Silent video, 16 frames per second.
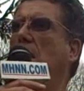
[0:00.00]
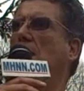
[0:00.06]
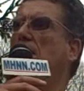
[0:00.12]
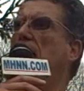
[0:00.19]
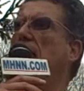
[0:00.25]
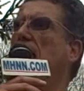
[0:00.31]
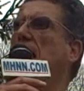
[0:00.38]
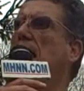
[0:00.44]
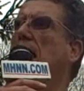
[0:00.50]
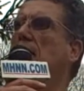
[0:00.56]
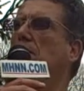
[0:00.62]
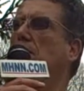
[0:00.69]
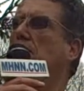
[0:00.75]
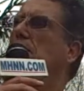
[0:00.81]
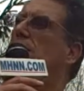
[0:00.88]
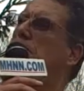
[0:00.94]
They can't.
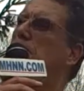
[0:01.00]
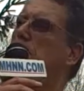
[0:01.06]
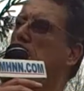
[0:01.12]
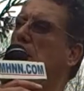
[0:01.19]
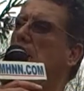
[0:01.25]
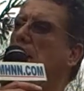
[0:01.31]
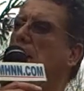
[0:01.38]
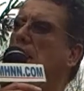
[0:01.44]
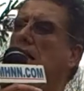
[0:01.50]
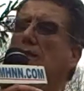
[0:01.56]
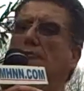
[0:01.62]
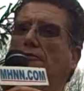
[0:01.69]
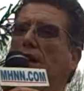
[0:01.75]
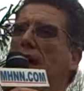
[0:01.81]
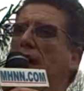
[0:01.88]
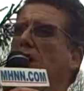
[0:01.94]
This building, in
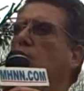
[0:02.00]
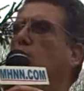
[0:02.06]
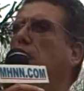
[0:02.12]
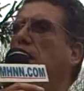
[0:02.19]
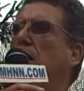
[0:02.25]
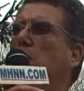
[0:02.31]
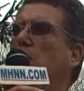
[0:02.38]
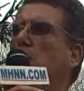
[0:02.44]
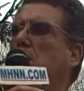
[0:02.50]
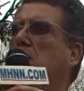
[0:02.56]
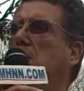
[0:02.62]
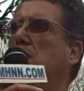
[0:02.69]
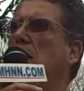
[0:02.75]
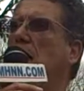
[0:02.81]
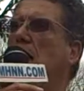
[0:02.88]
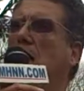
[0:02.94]
fact, when it
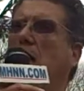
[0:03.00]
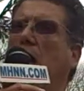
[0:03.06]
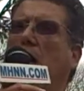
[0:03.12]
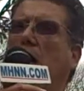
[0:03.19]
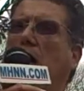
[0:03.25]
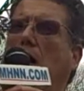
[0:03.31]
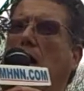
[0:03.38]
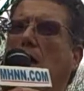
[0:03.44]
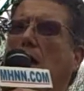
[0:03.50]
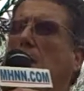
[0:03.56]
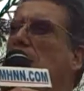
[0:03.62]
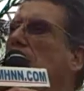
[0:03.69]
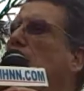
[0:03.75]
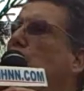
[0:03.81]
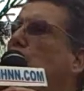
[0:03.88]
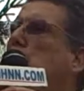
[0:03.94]

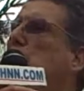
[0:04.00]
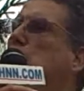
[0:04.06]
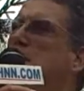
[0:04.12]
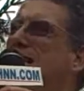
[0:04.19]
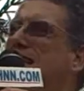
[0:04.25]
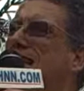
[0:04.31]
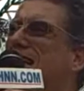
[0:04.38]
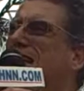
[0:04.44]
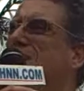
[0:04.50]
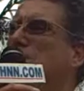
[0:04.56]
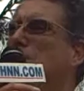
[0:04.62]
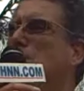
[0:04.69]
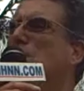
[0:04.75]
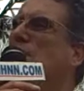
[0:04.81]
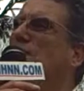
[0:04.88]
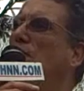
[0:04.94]
was missing
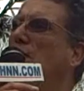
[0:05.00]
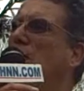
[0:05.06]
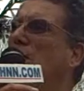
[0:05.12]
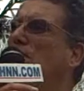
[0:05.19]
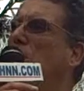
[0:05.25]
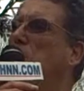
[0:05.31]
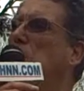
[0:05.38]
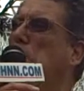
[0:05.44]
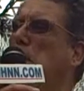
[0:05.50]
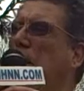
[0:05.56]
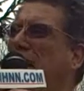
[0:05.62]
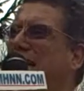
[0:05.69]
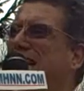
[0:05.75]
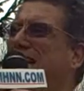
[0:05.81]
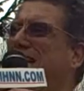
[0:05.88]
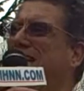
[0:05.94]
certificate of
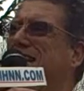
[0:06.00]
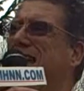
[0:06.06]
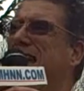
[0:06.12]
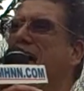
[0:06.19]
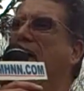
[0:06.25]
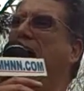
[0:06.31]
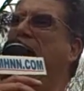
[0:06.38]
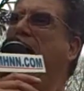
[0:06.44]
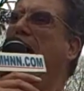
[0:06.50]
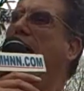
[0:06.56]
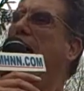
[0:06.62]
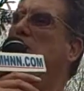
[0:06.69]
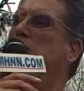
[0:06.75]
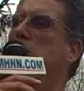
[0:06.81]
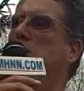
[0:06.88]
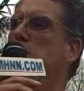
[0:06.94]
compliance,
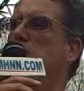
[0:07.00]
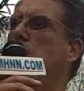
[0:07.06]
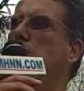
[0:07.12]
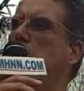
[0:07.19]
and Mr.